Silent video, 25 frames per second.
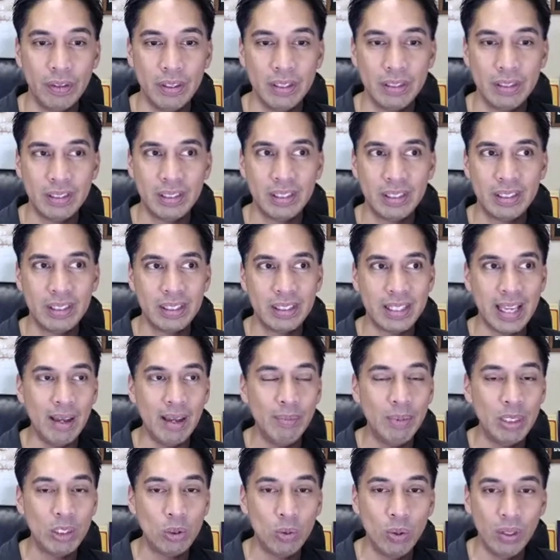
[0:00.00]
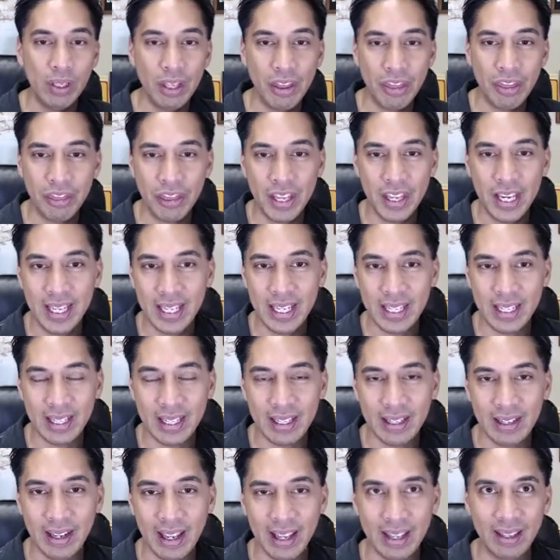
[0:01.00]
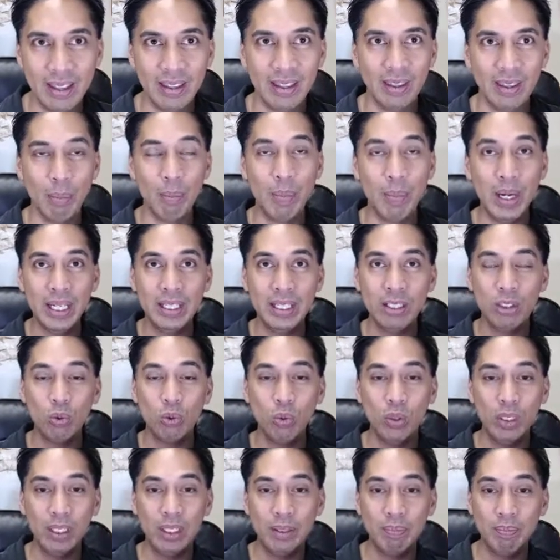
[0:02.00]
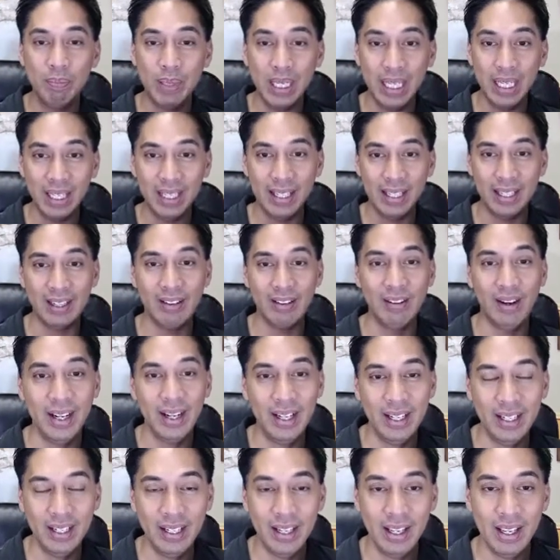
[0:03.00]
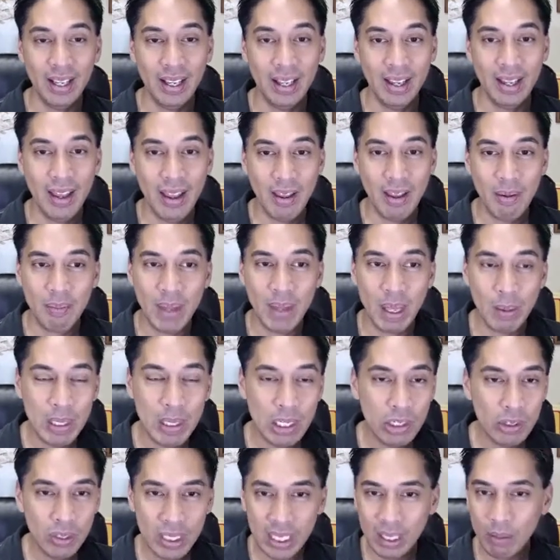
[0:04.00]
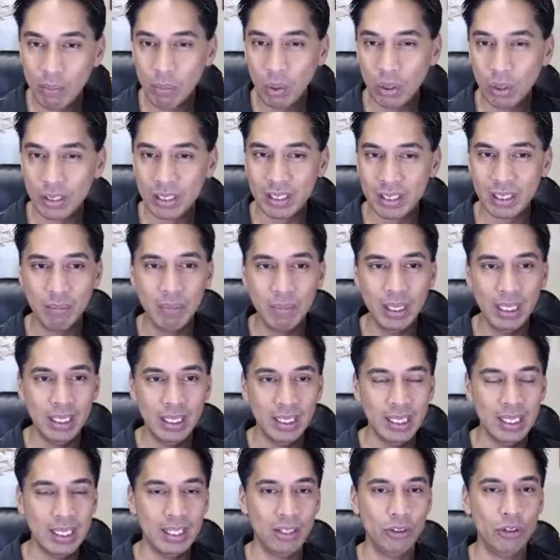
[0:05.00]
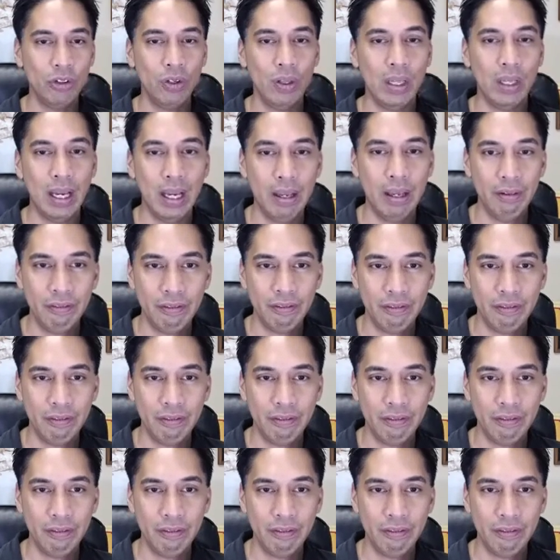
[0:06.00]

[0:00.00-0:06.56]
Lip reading: stem is really thin and the bud is really big, right? Maybe you need more stability in your life.